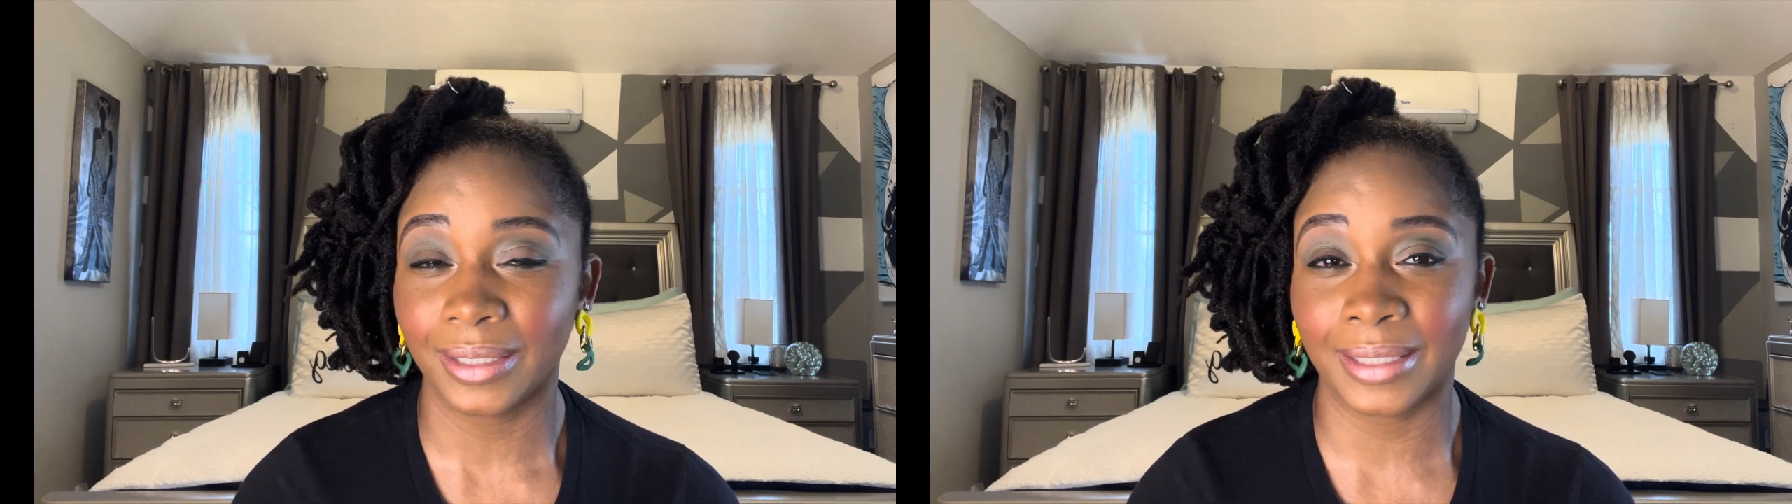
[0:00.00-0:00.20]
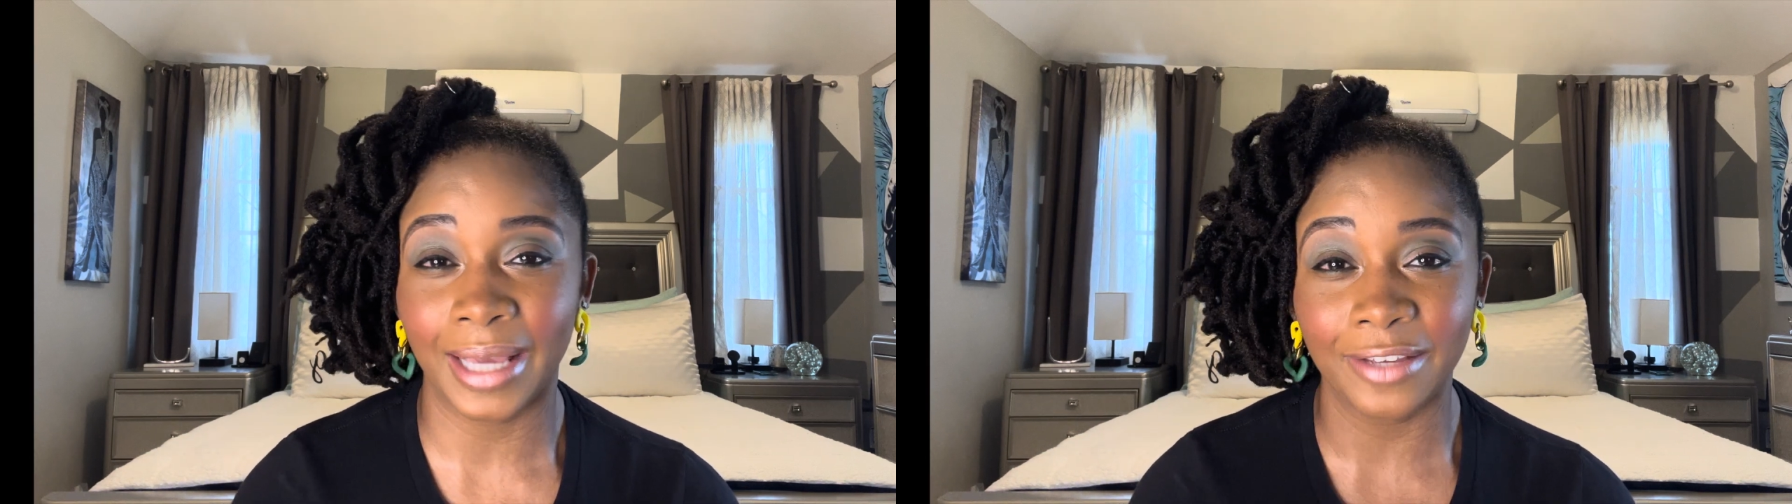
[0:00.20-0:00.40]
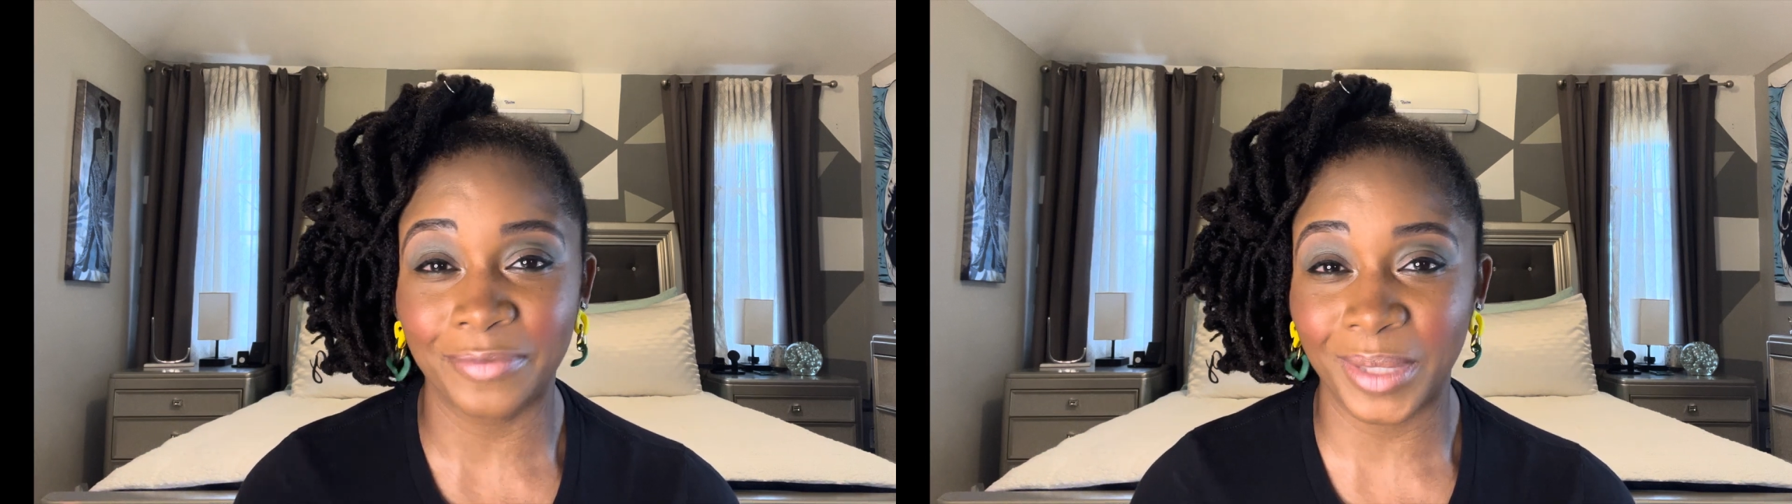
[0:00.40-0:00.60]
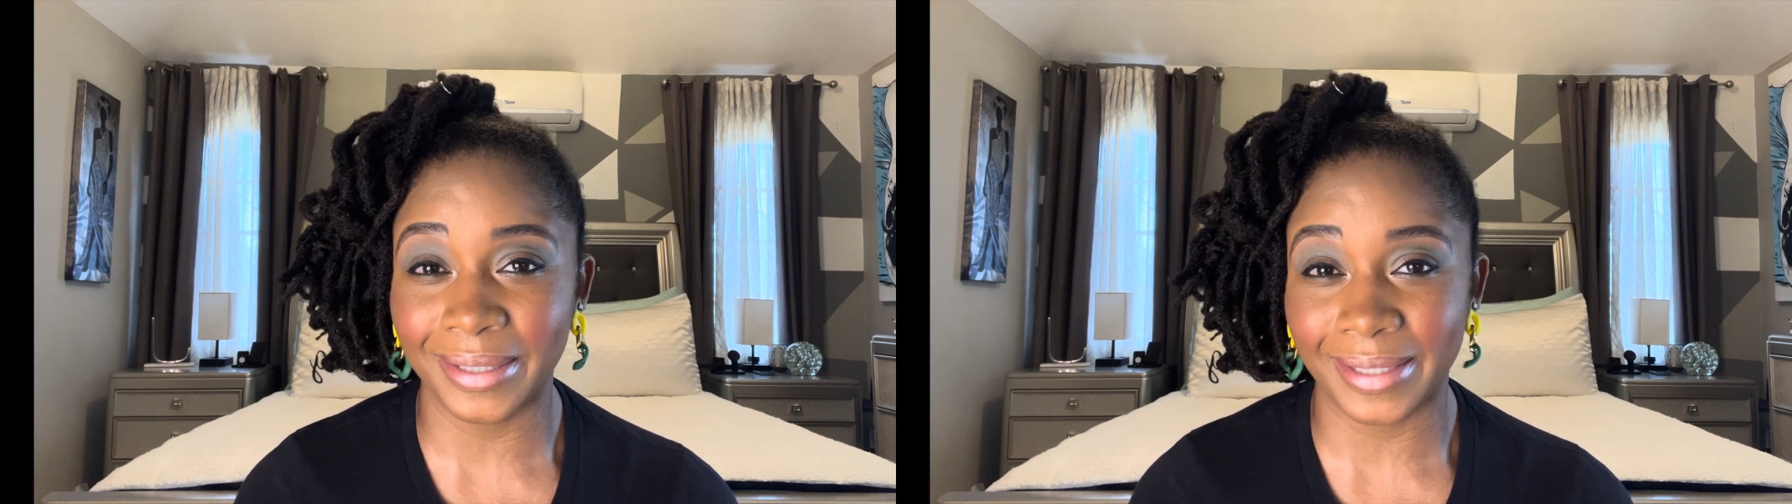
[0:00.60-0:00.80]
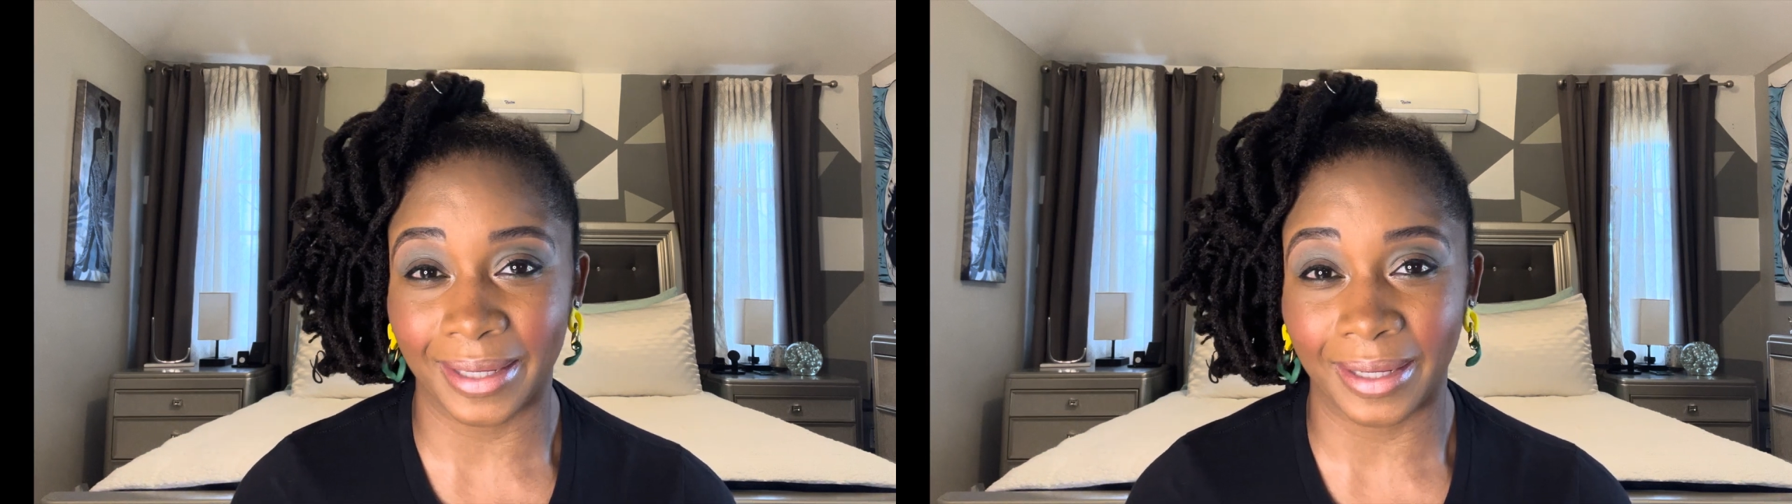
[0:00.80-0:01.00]
gave me a
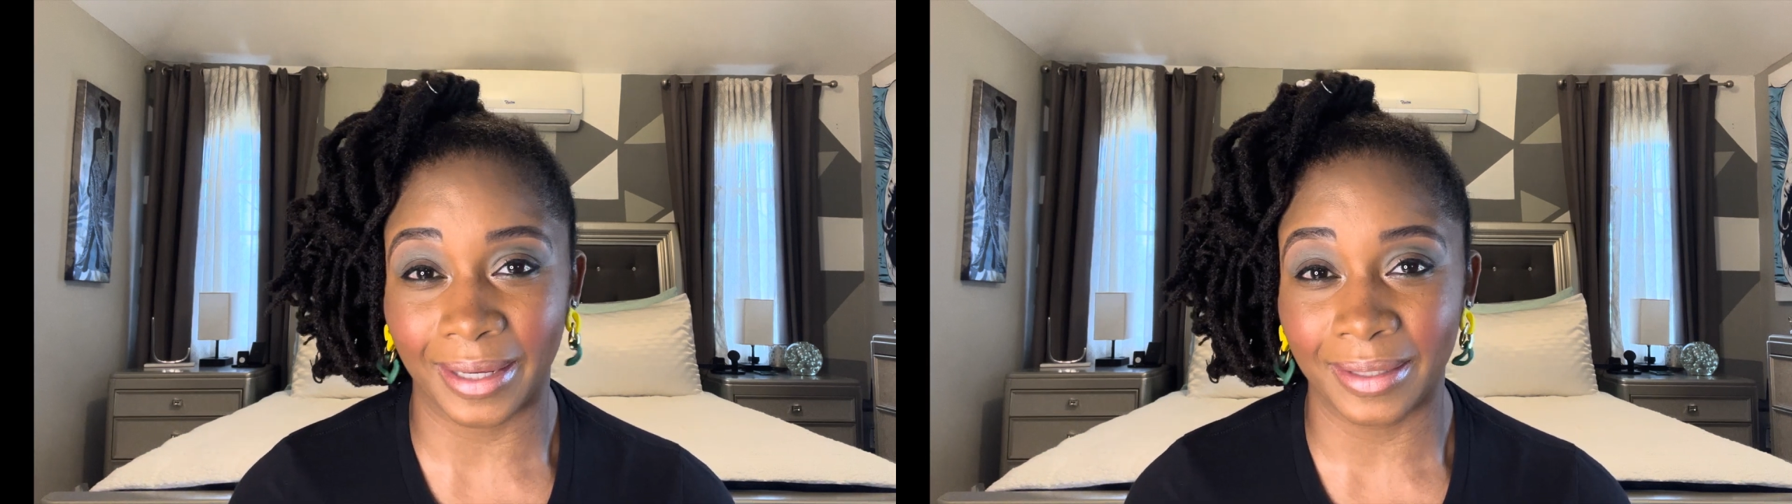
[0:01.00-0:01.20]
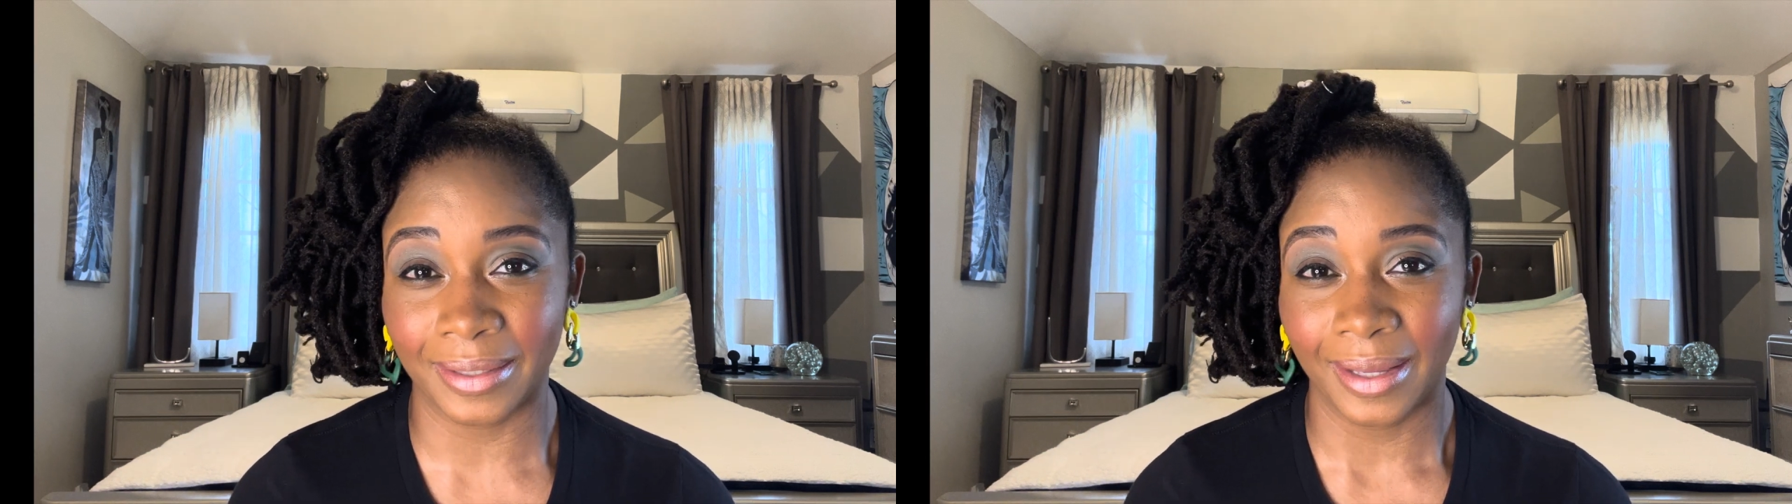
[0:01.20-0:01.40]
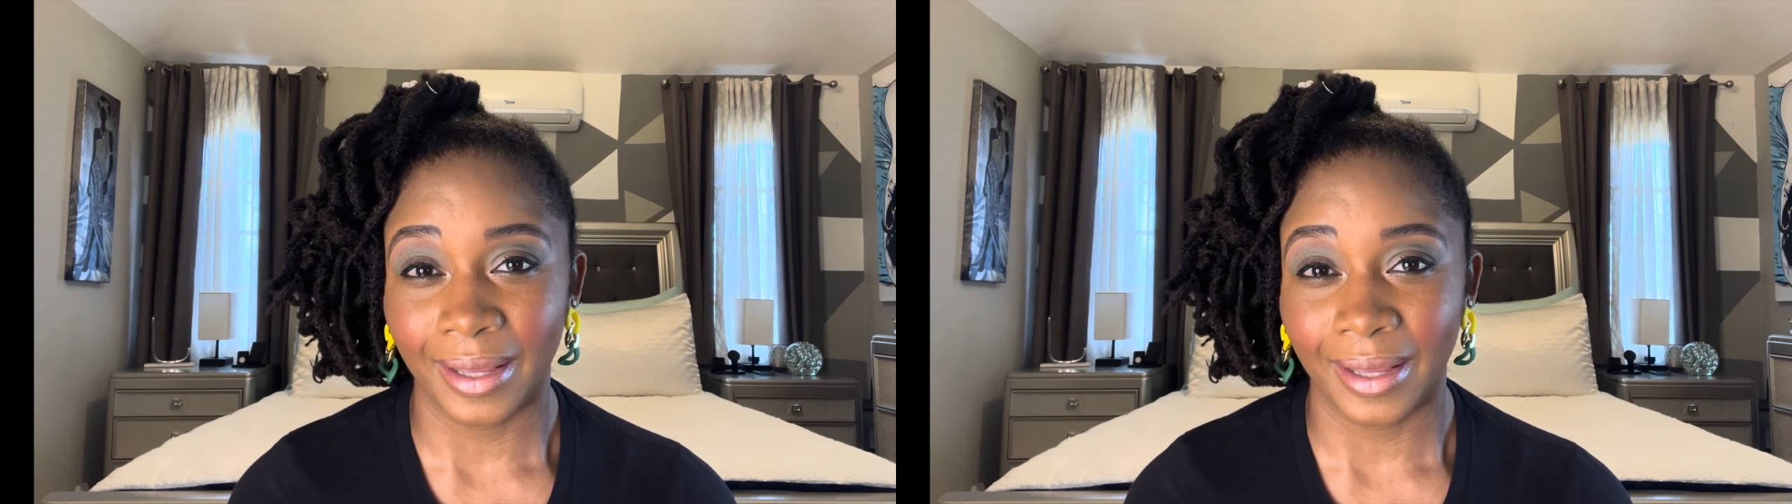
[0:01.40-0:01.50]
ticket